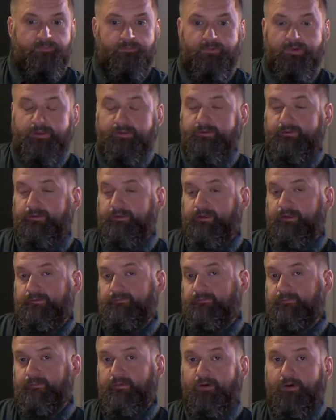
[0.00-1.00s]
Well,
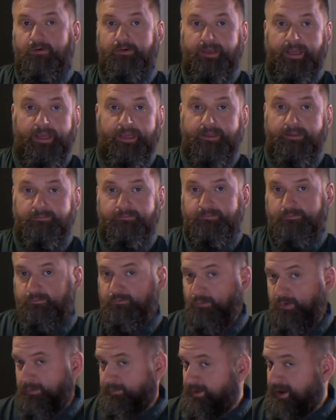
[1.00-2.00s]
okay,
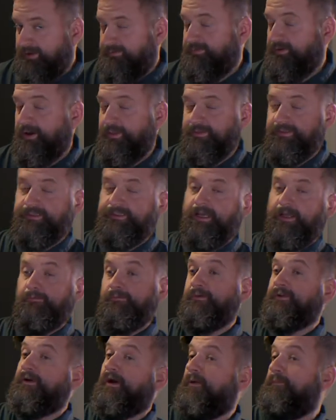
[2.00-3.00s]
when my father's
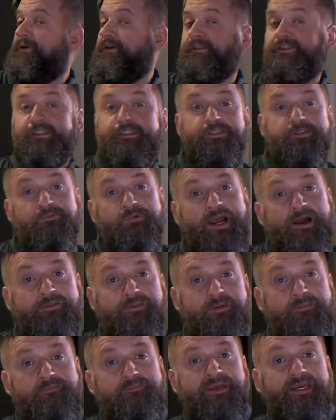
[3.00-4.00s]
done with it, I'll be just
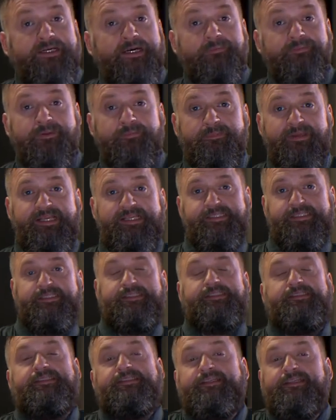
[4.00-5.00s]
around to pick up the
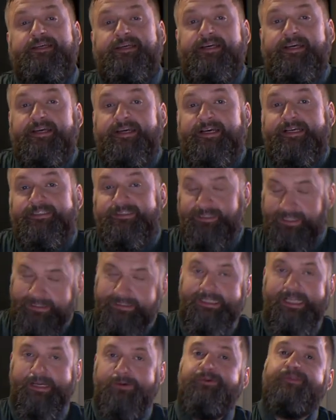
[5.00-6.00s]
pieces.
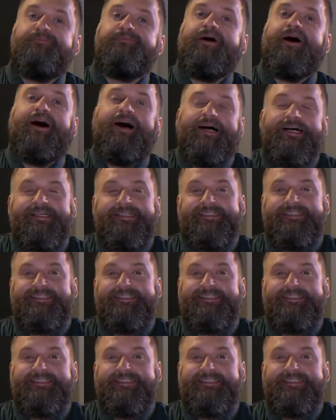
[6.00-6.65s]
Just like with Ma.